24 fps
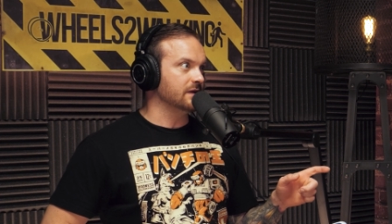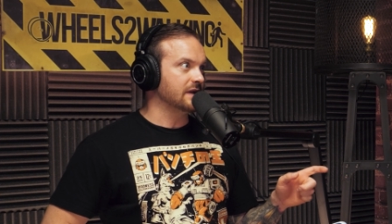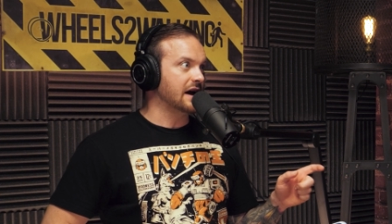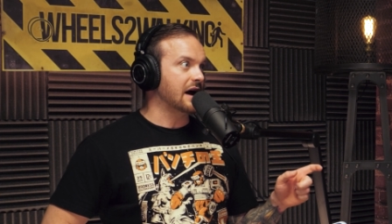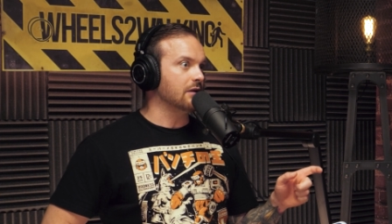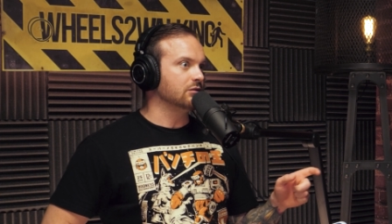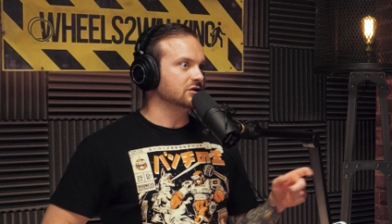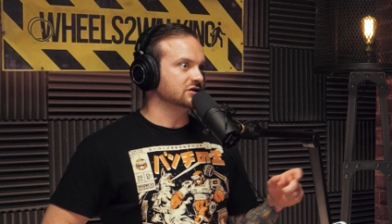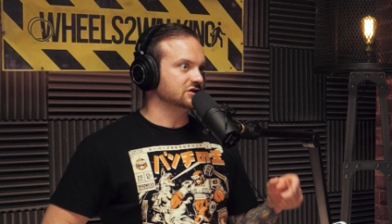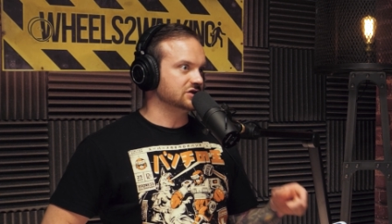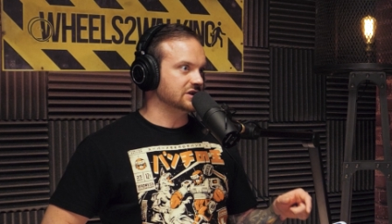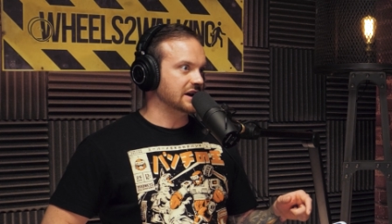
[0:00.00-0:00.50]

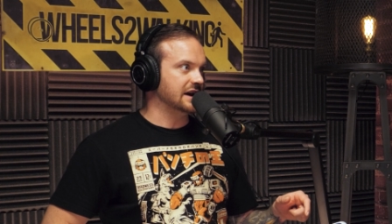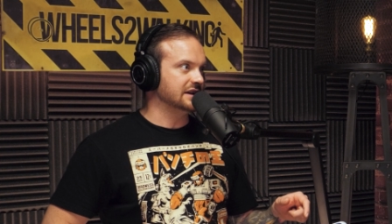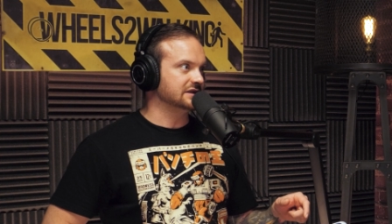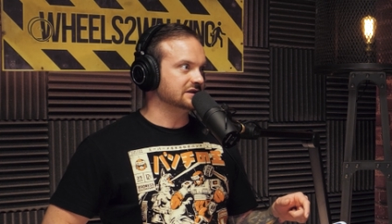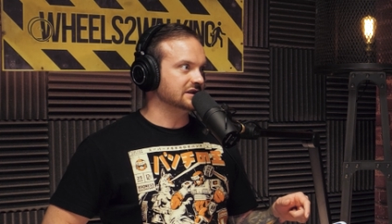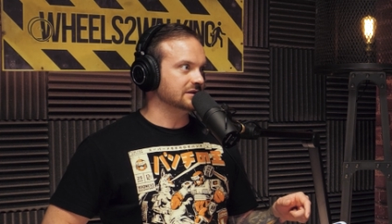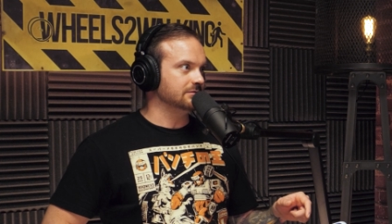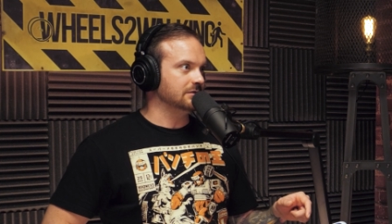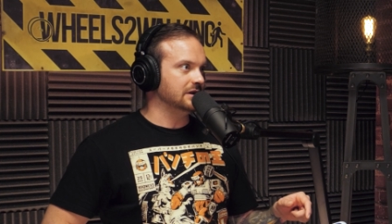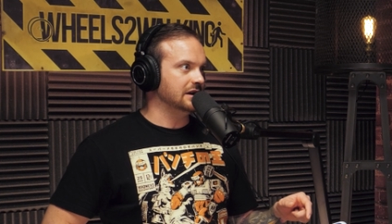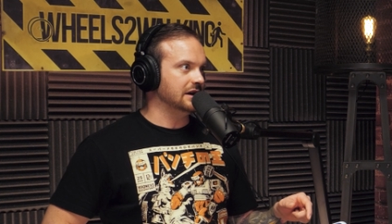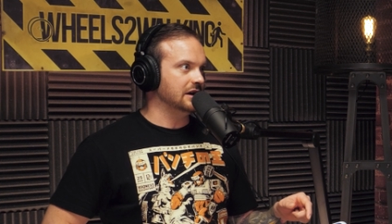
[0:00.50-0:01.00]
that was
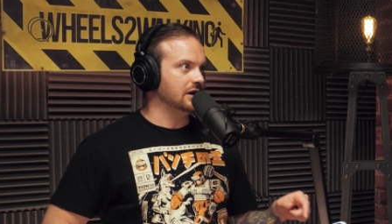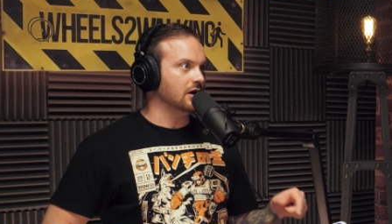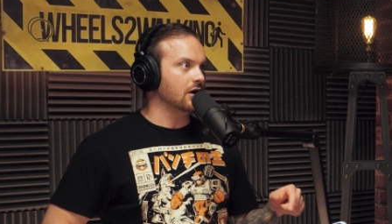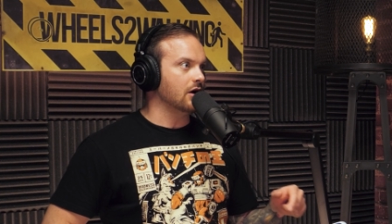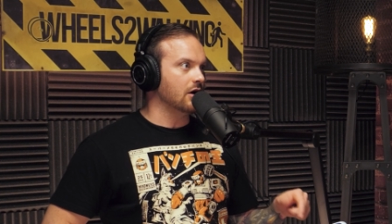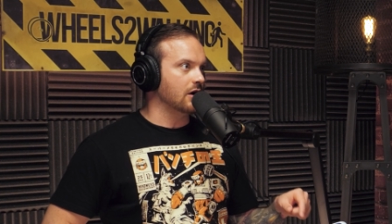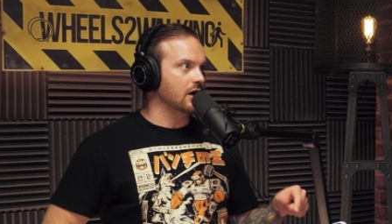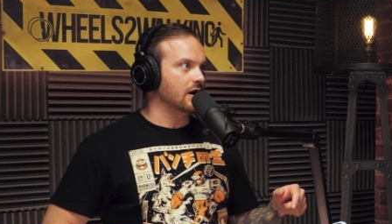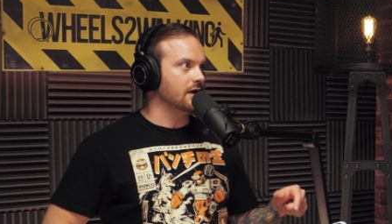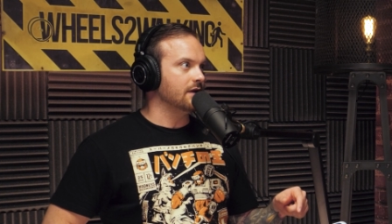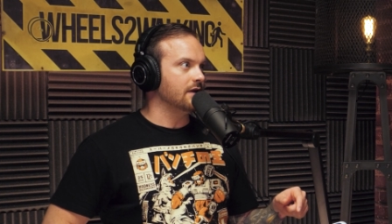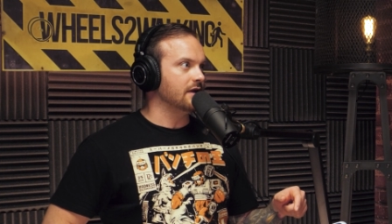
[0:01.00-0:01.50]
chasing me
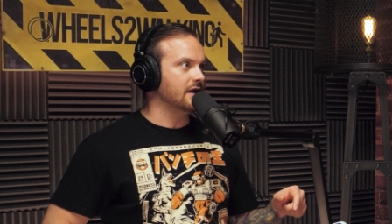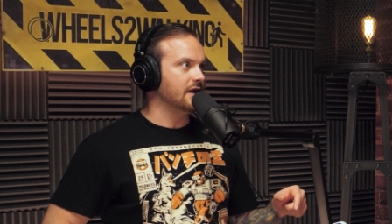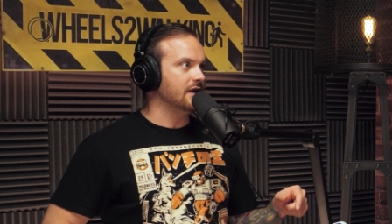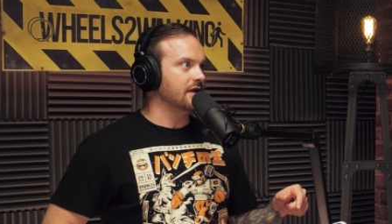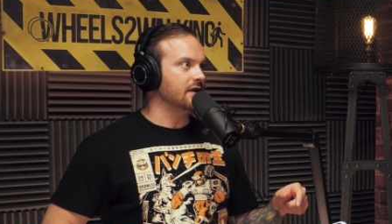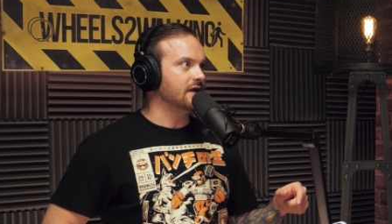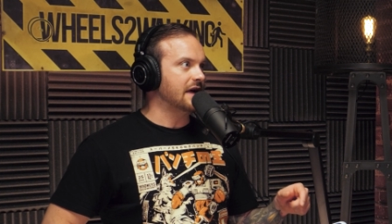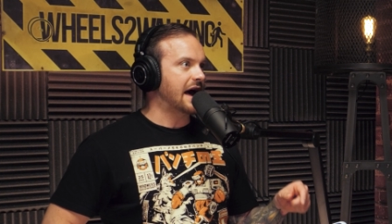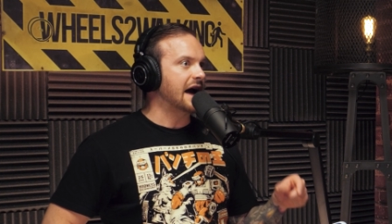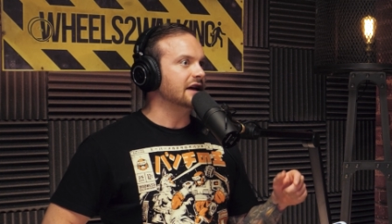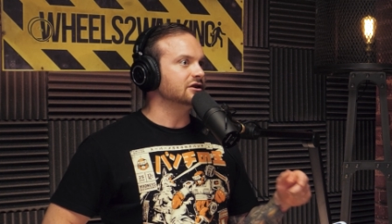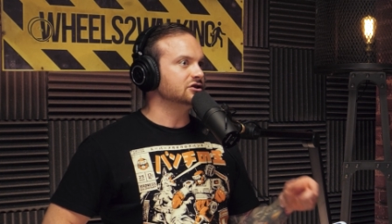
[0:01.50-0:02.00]
on
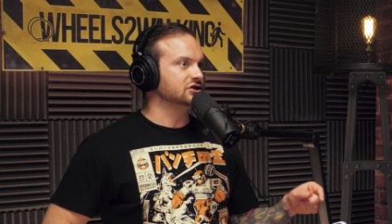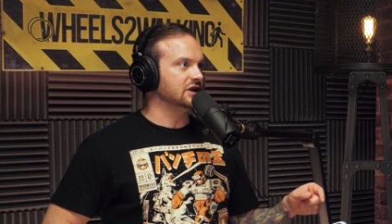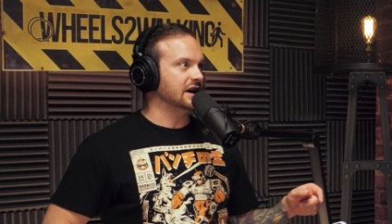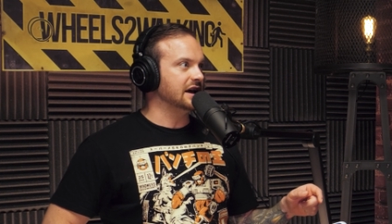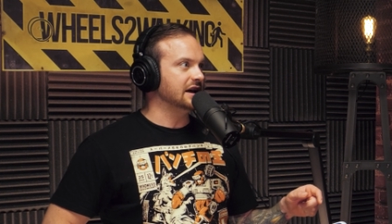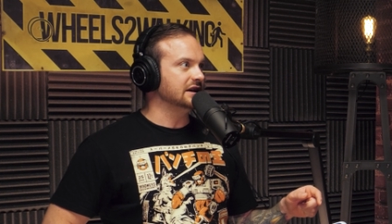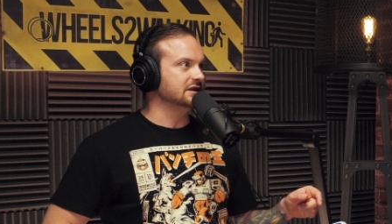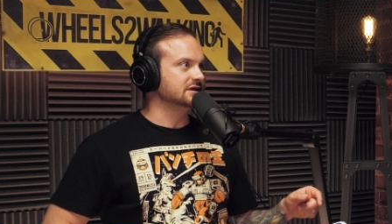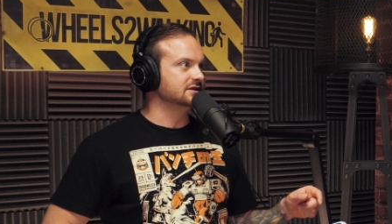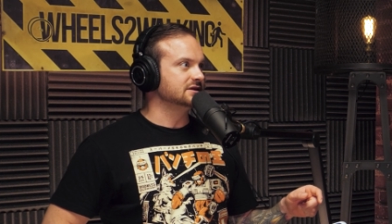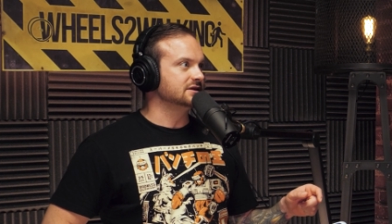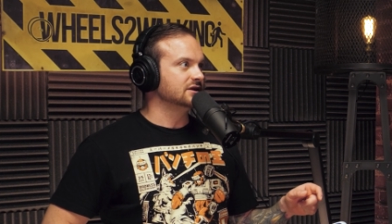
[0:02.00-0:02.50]
that
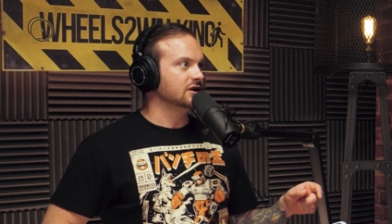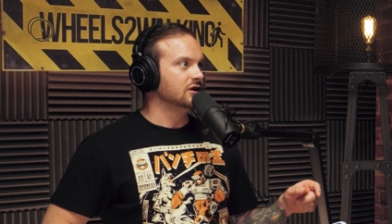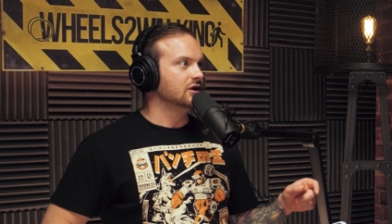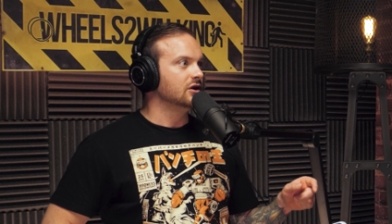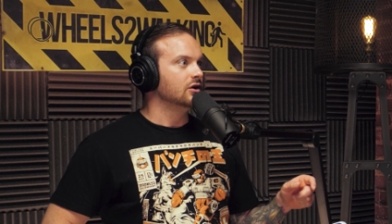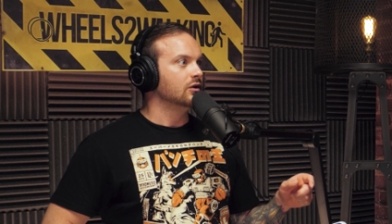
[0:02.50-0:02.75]
chase,